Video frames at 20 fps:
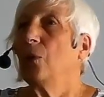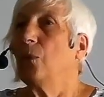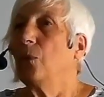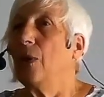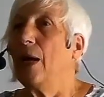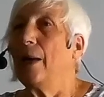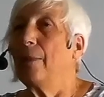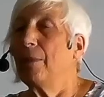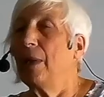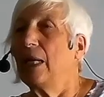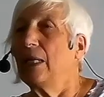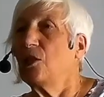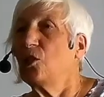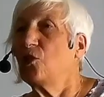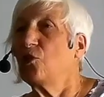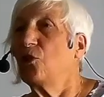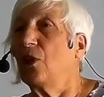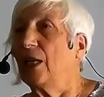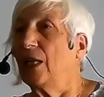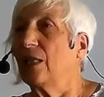where my
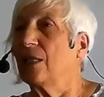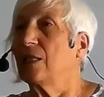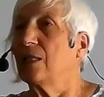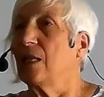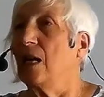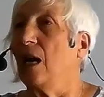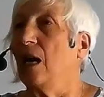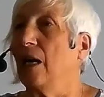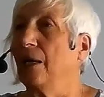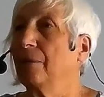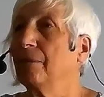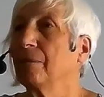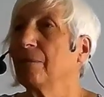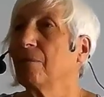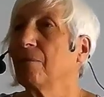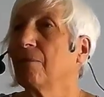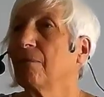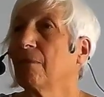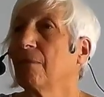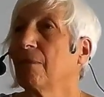strengths are,
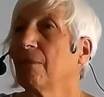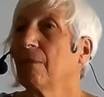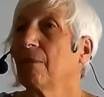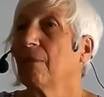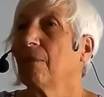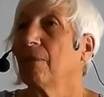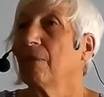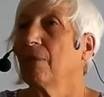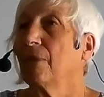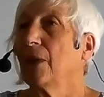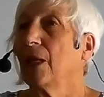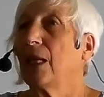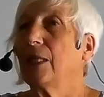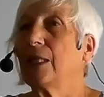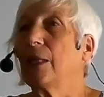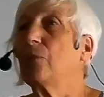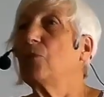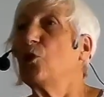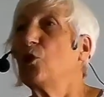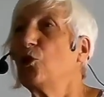
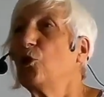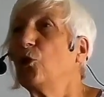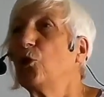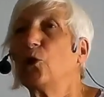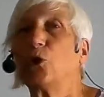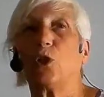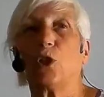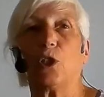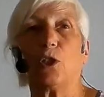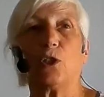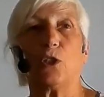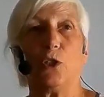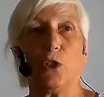and I'm sure that